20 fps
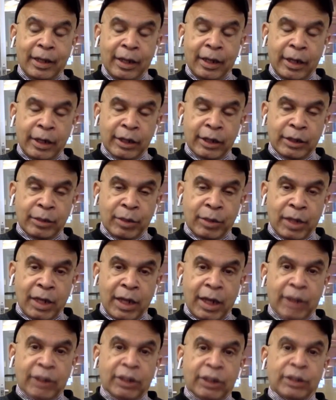And there's some
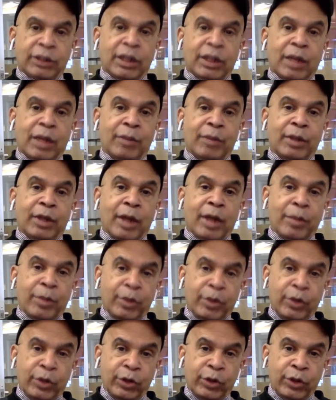elections coming up
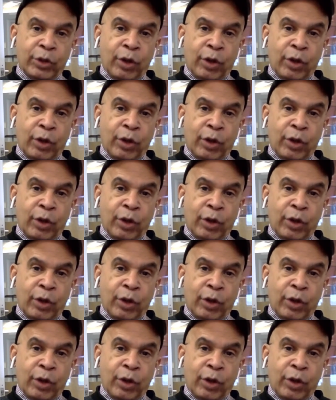in New